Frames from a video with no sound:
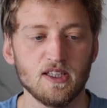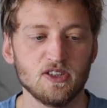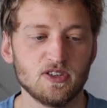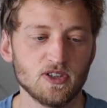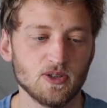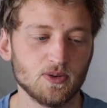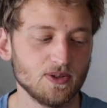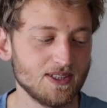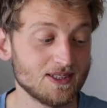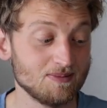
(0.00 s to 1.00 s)
So
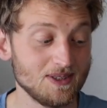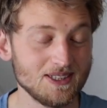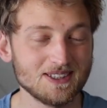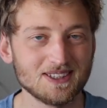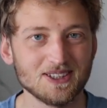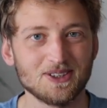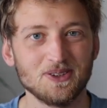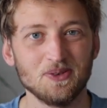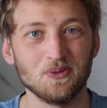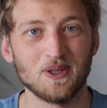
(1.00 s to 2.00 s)
this means
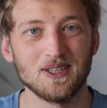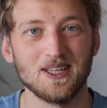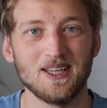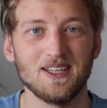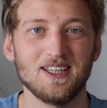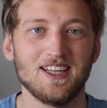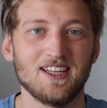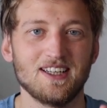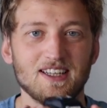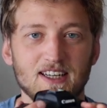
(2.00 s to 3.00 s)
on one
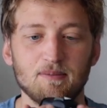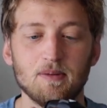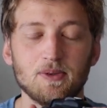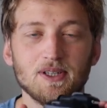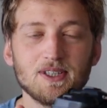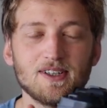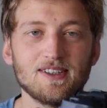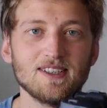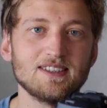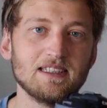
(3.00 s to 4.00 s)
memory
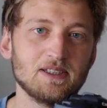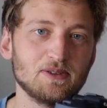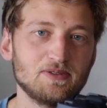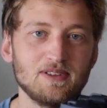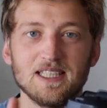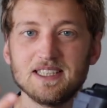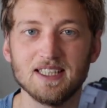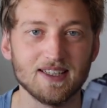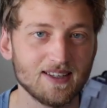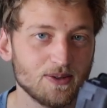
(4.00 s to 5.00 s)
card, instead of, let's
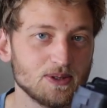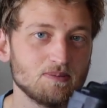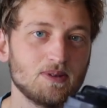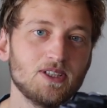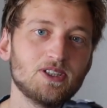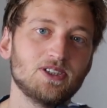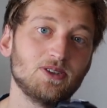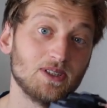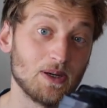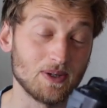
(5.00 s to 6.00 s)
say, 1,000 pictures,
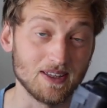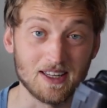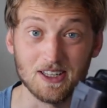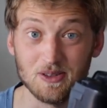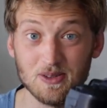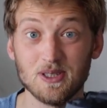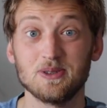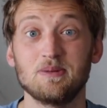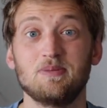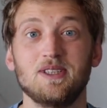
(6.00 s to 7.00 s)
you now can take
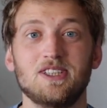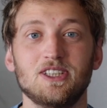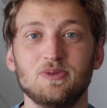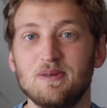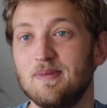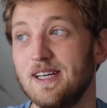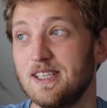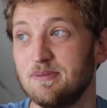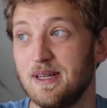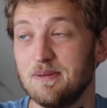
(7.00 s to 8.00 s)
2,000 pictures, which
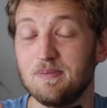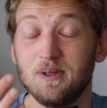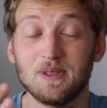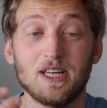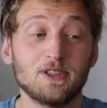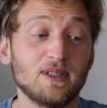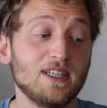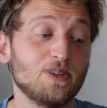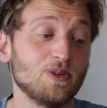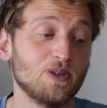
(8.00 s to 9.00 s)
might be really
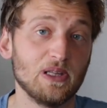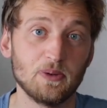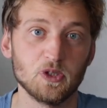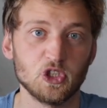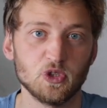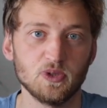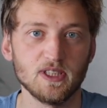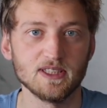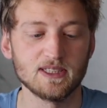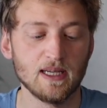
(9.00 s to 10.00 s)
great on longer
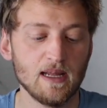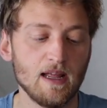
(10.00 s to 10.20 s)
shootings.